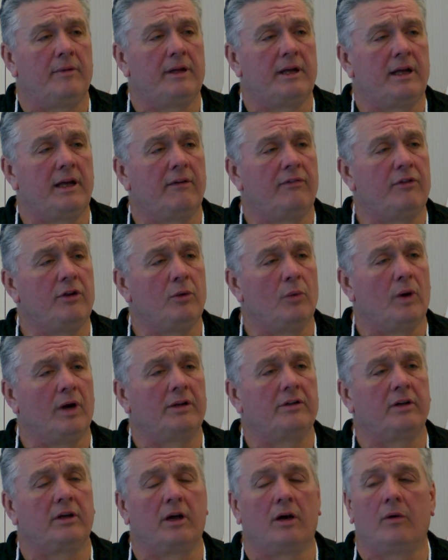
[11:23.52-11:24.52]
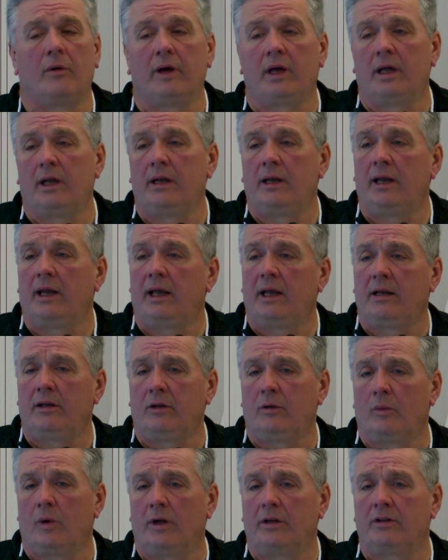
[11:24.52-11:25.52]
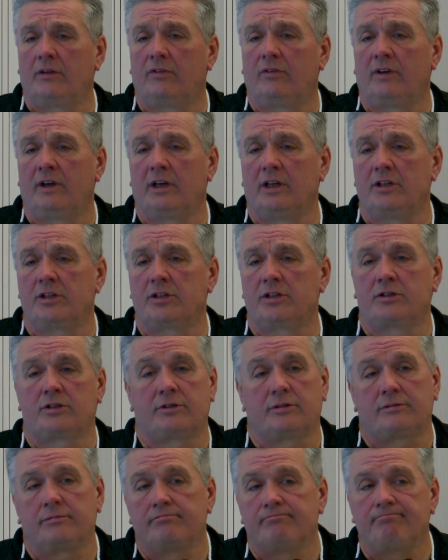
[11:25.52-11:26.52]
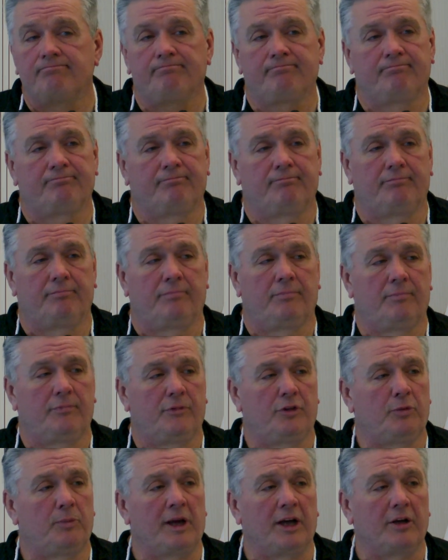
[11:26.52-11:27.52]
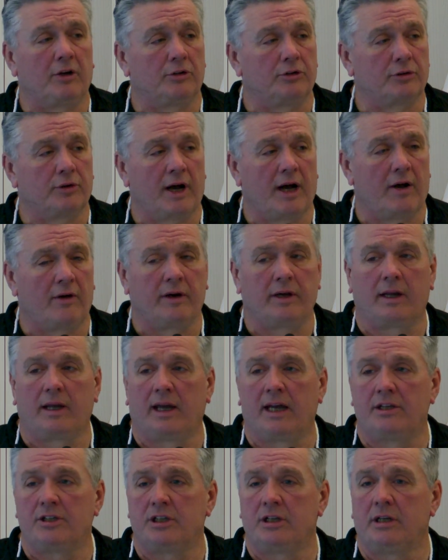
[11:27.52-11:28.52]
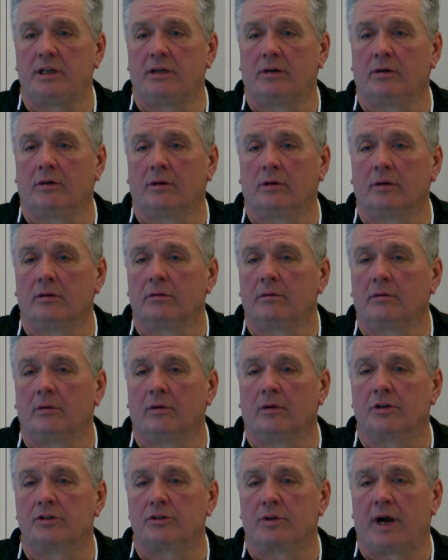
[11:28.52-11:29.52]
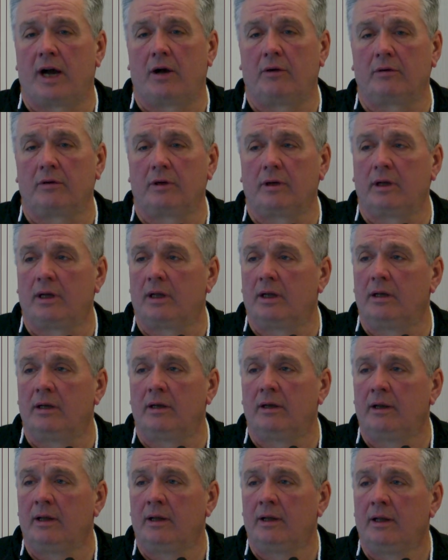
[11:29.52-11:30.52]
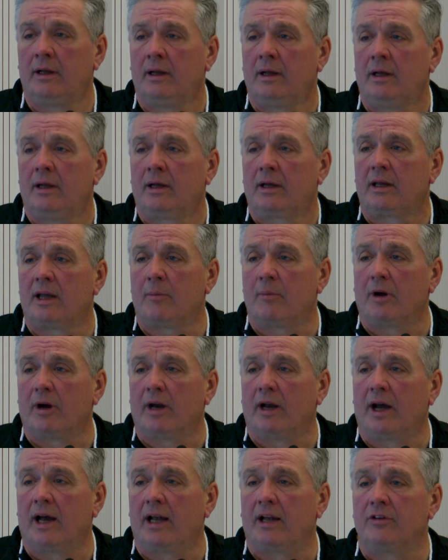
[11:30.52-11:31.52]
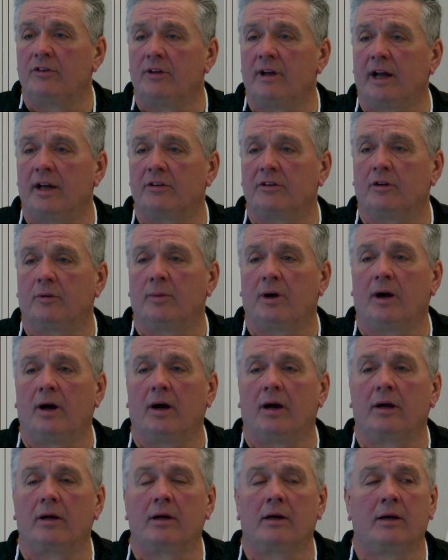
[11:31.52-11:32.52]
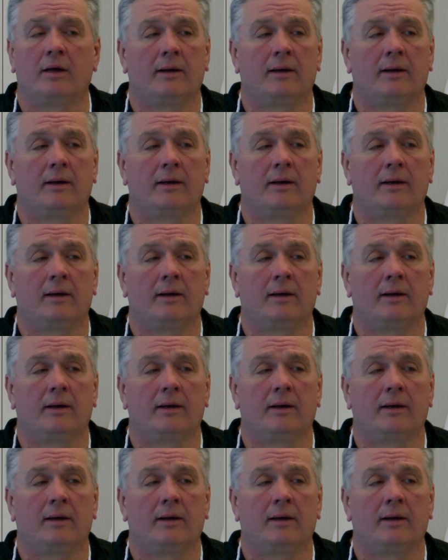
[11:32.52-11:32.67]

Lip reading: if you want to go in and you want to fish speckled trout in Kedgie or trout in Cape Breton Highlands National Park,